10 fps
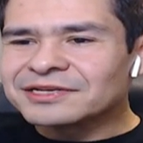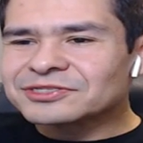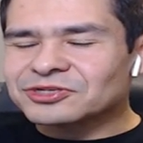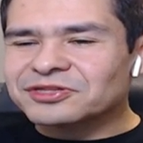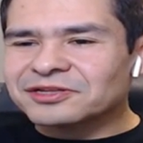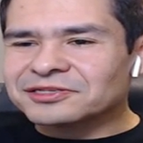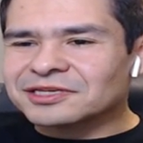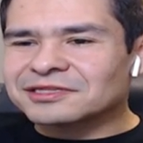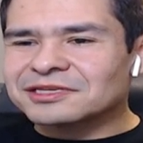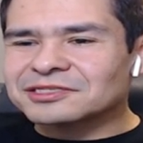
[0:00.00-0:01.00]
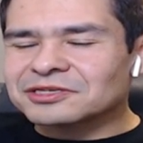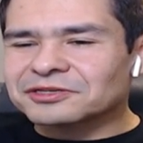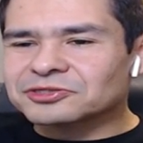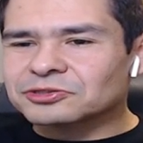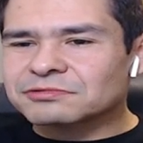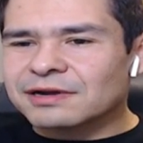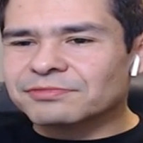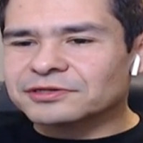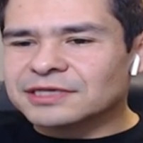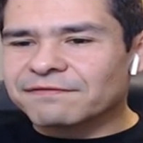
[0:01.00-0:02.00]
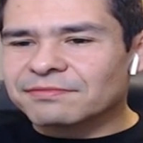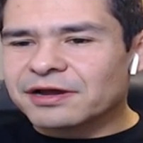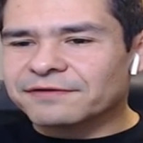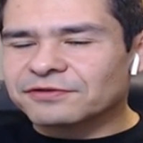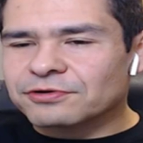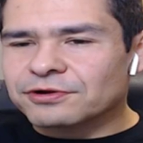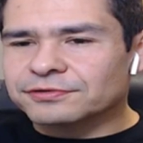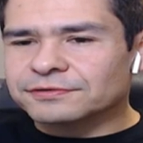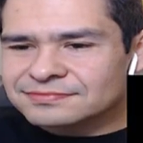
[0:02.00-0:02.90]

So it looks like these little soup gremlins have a mind of their own.